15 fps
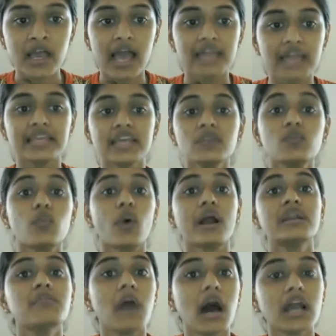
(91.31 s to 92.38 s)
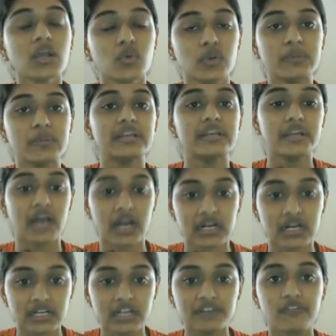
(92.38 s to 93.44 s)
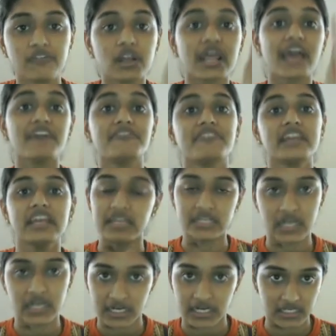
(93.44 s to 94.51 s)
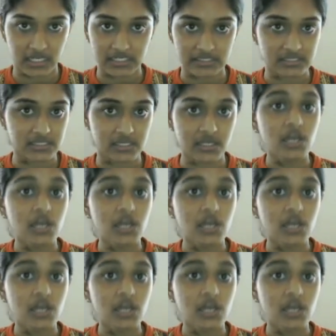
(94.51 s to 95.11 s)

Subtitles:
and then 1 mark will be deducted for every incorrect answer.